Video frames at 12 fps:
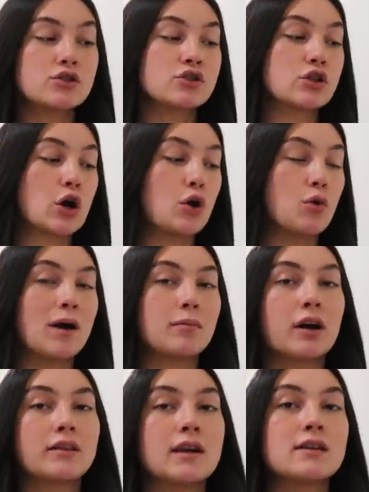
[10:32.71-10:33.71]
So I
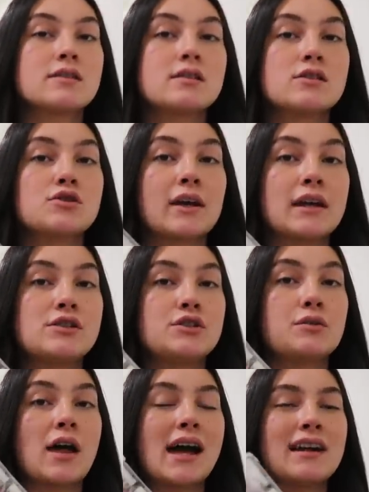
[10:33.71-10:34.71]
bought this so I can
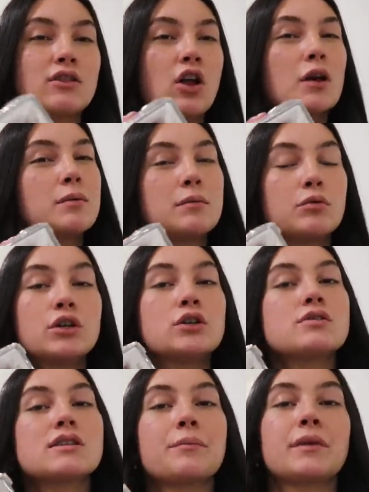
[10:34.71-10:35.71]
do that. And a lot of people
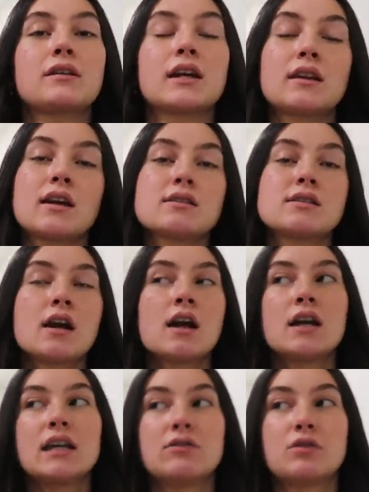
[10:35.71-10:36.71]
use something like this
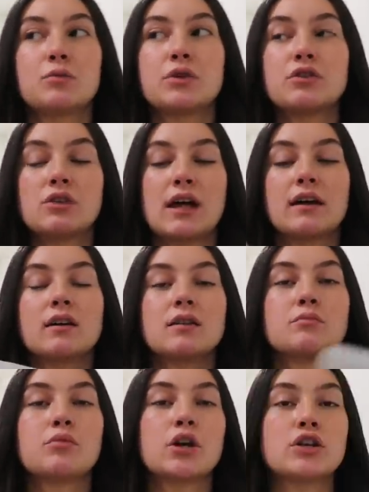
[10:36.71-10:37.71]
even when they're like
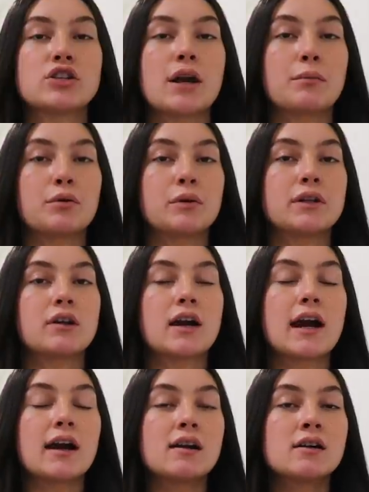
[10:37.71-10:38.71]
putting shampoo in their
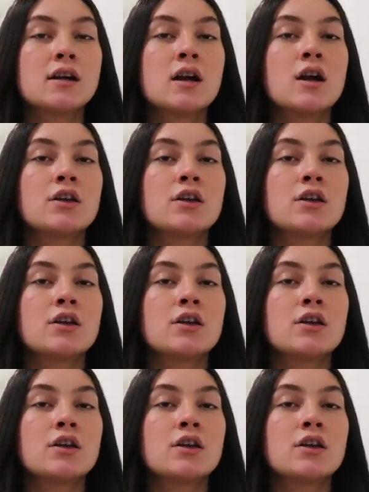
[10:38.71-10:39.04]
hair.